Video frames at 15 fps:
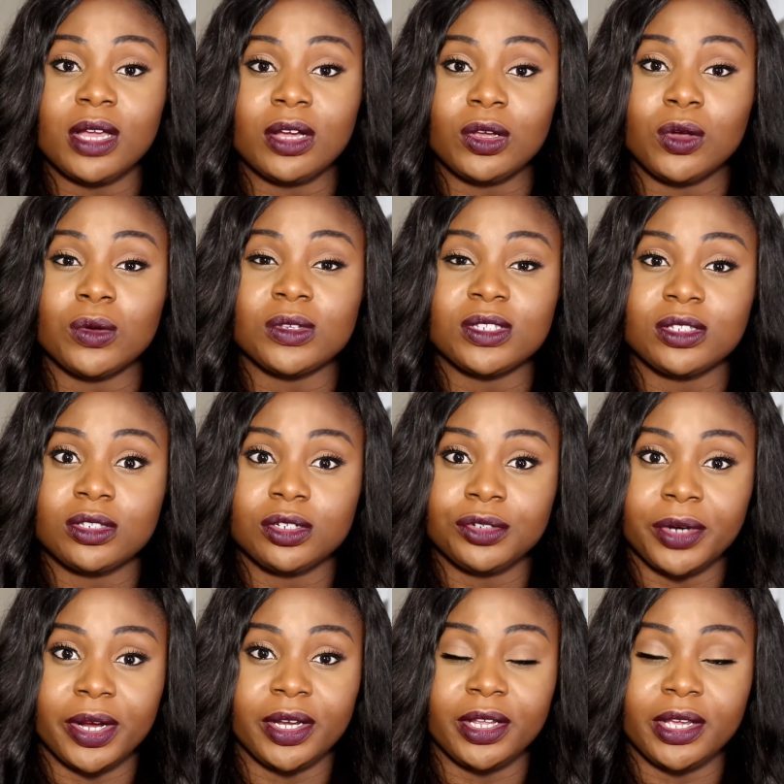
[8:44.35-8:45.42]
that goes into
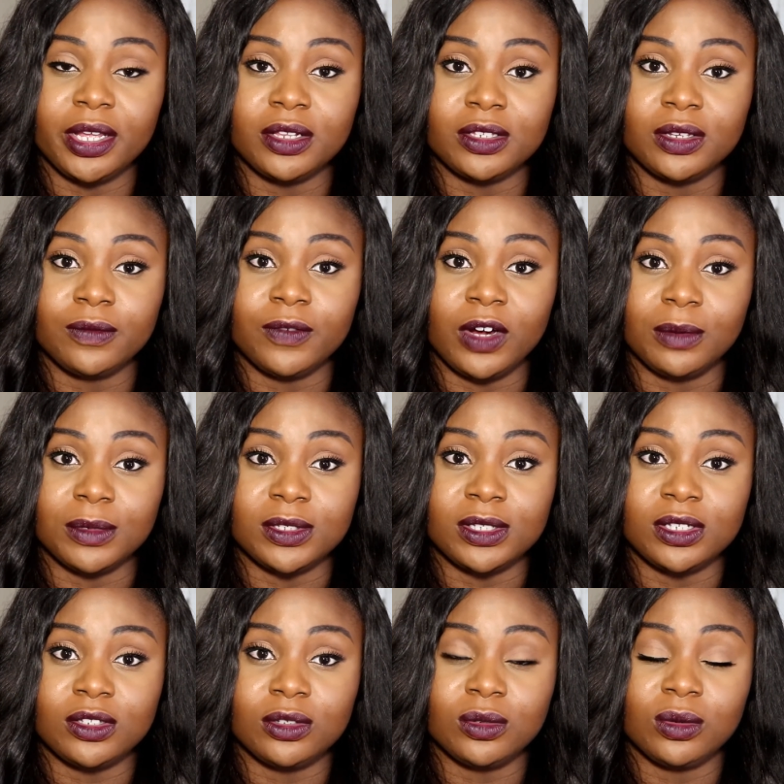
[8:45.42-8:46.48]
trying to get into
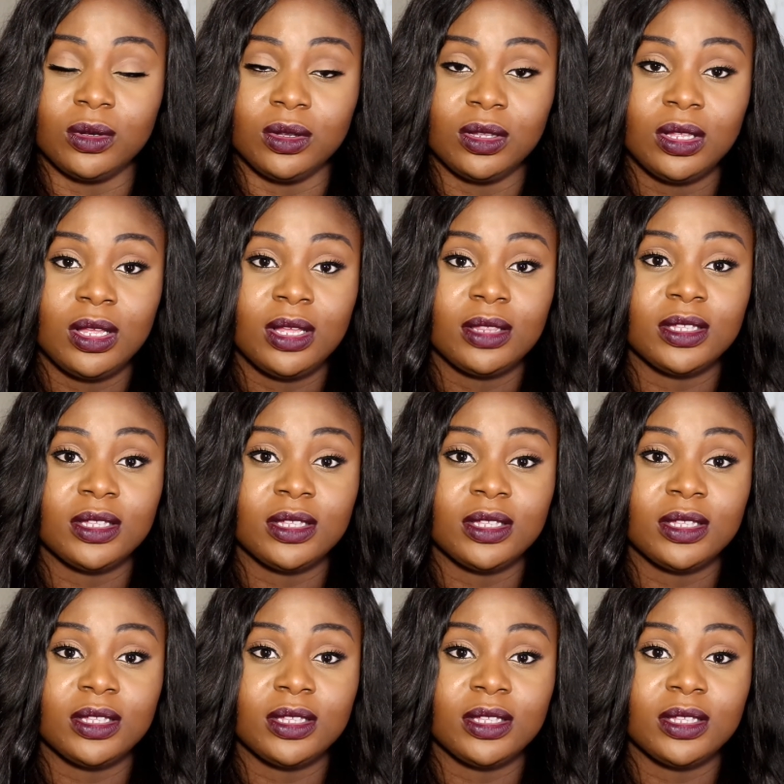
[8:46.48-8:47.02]
pharmacy school.